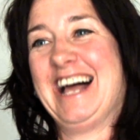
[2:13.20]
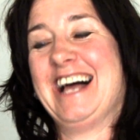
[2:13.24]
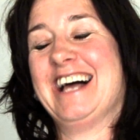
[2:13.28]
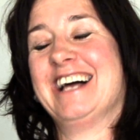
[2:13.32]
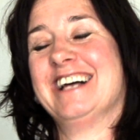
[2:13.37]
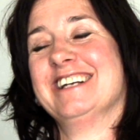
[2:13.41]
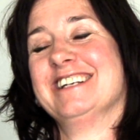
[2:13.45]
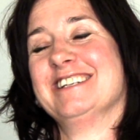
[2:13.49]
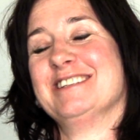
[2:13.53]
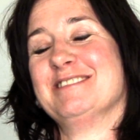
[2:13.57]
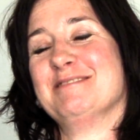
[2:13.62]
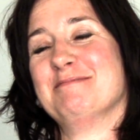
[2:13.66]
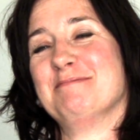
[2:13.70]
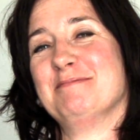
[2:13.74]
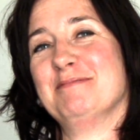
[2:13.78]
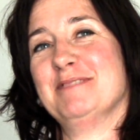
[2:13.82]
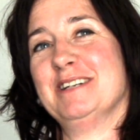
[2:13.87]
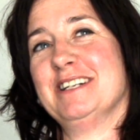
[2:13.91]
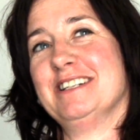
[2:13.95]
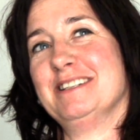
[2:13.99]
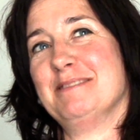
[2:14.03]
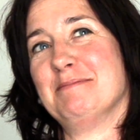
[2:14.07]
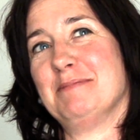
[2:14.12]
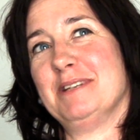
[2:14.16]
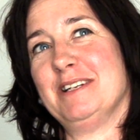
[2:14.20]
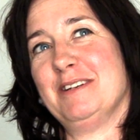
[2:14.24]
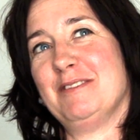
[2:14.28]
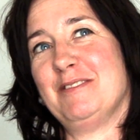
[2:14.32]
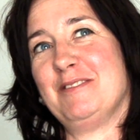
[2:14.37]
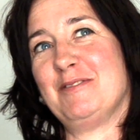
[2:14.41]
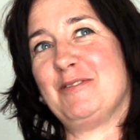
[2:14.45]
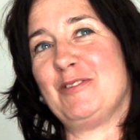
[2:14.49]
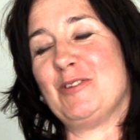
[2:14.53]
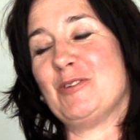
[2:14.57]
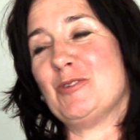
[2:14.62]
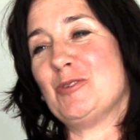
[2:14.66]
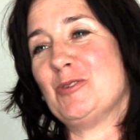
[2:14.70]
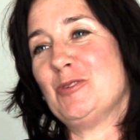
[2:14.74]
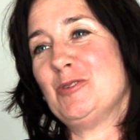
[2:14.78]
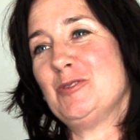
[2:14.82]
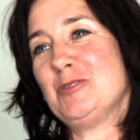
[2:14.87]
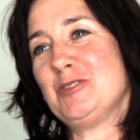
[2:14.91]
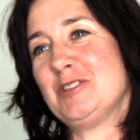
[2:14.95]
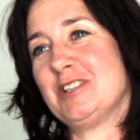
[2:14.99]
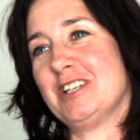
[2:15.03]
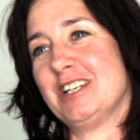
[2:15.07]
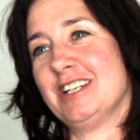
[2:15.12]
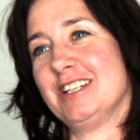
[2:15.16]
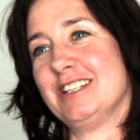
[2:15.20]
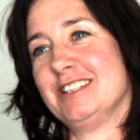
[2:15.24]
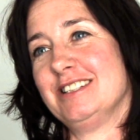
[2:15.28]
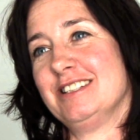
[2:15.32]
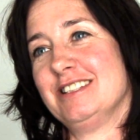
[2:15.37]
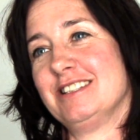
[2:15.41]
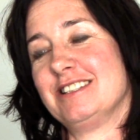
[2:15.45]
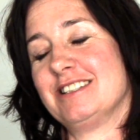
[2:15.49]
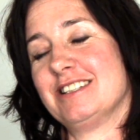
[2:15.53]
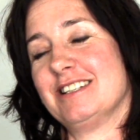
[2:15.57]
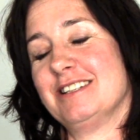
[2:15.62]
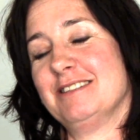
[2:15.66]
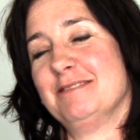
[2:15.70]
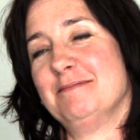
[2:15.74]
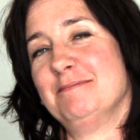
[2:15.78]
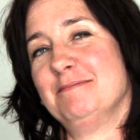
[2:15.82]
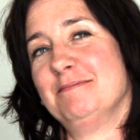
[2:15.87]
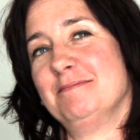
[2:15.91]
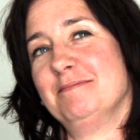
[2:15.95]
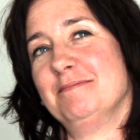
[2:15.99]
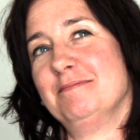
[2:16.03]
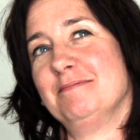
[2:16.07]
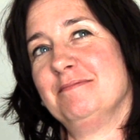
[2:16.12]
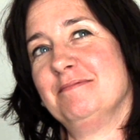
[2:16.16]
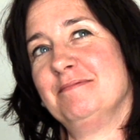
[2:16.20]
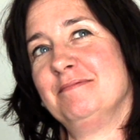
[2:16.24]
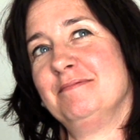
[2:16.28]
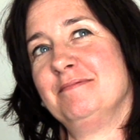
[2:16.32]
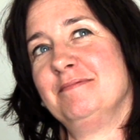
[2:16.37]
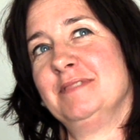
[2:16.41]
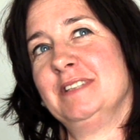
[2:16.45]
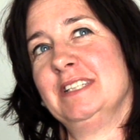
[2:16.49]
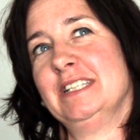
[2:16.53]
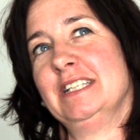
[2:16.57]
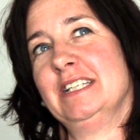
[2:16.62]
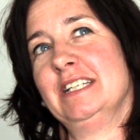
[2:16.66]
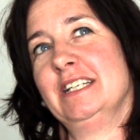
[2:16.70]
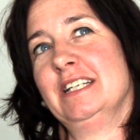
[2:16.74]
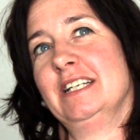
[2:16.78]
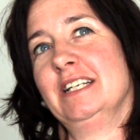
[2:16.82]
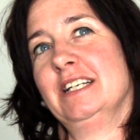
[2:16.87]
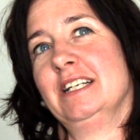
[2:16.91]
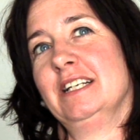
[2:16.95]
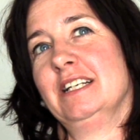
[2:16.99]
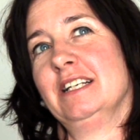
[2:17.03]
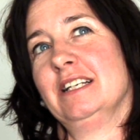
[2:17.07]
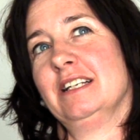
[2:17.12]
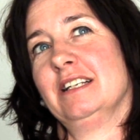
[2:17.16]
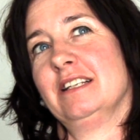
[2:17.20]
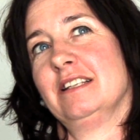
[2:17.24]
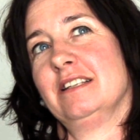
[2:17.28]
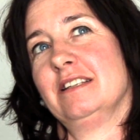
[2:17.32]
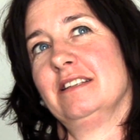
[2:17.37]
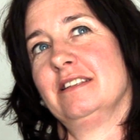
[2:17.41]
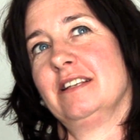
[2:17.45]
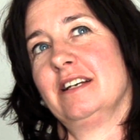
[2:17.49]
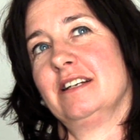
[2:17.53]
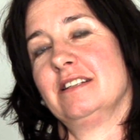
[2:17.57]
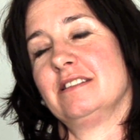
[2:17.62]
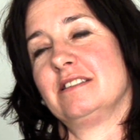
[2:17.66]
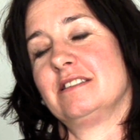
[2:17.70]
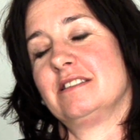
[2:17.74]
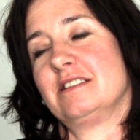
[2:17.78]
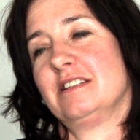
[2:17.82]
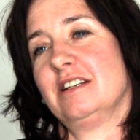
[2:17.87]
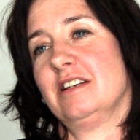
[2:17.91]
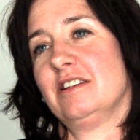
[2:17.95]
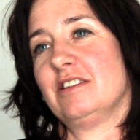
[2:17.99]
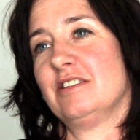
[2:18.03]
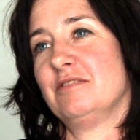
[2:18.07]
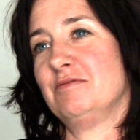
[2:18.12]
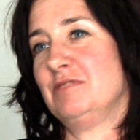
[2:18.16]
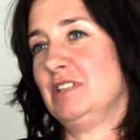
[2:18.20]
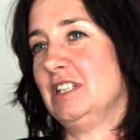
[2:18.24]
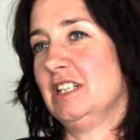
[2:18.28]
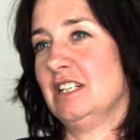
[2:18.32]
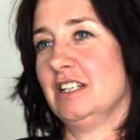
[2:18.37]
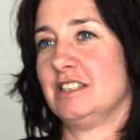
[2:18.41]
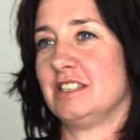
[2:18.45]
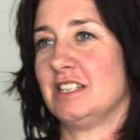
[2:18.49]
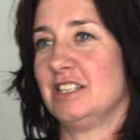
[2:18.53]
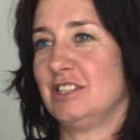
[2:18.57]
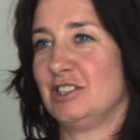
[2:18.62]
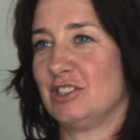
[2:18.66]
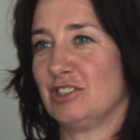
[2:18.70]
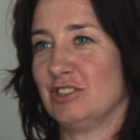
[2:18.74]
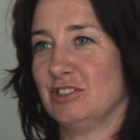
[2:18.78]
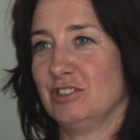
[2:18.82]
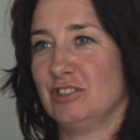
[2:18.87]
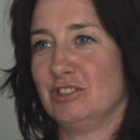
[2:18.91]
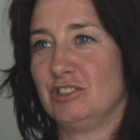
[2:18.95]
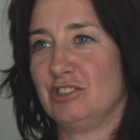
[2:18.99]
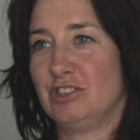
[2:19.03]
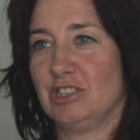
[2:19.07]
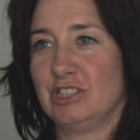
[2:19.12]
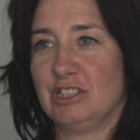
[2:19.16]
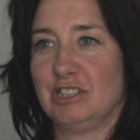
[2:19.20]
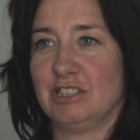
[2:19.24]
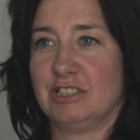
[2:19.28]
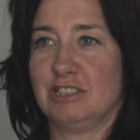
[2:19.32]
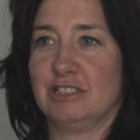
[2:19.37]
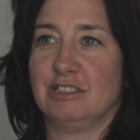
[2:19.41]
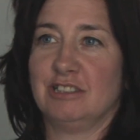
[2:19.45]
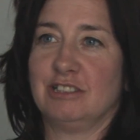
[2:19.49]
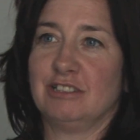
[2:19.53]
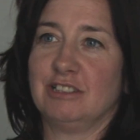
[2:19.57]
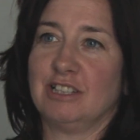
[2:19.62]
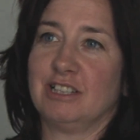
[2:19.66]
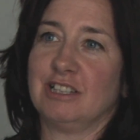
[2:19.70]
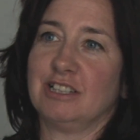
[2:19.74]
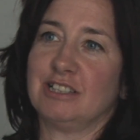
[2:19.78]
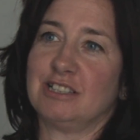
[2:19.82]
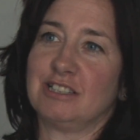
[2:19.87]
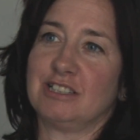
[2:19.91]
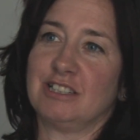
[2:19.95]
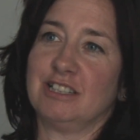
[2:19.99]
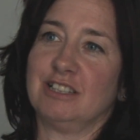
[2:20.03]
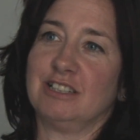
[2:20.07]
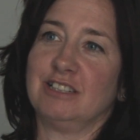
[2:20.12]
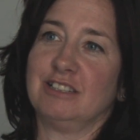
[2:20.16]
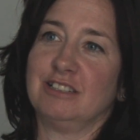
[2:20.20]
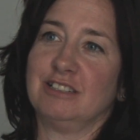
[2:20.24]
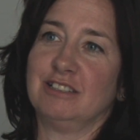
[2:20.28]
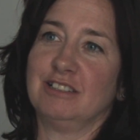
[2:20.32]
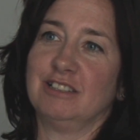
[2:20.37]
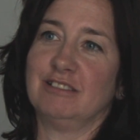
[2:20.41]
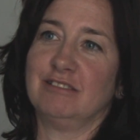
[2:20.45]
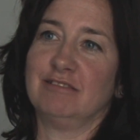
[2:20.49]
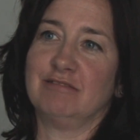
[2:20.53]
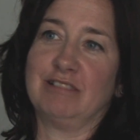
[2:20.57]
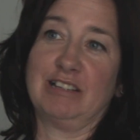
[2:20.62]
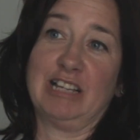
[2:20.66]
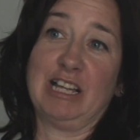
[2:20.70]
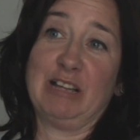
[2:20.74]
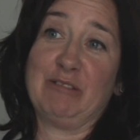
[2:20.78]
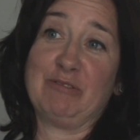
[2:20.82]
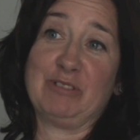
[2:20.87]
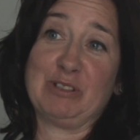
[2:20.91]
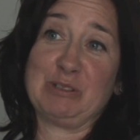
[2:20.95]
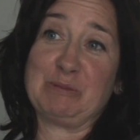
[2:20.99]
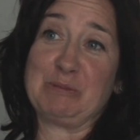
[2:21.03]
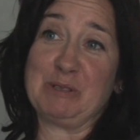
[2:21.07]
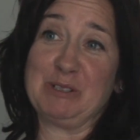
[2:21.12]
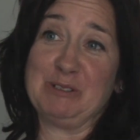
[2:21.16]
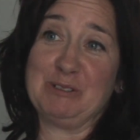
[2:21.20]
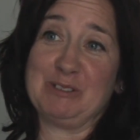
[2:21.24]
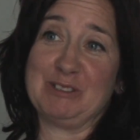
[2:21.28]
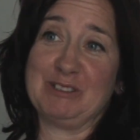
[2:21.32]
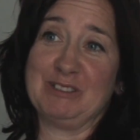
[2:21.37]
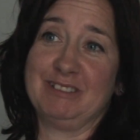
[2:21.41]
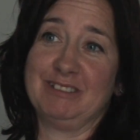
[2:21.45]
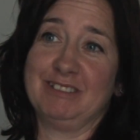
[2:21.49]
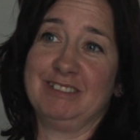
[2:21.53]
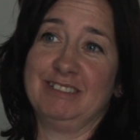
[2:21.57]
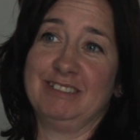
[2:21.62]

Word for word: um, and a bit flawed and um, that's the other realisation that Gillian has to have, I suppose.